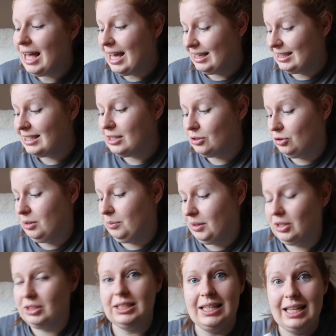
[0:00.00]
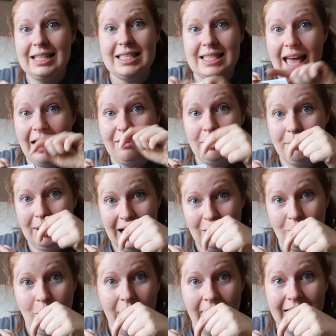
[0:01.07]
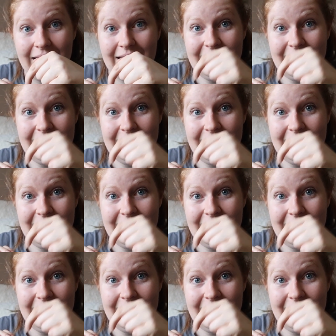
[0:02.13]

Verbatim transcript: It's literally because it is there in black and white.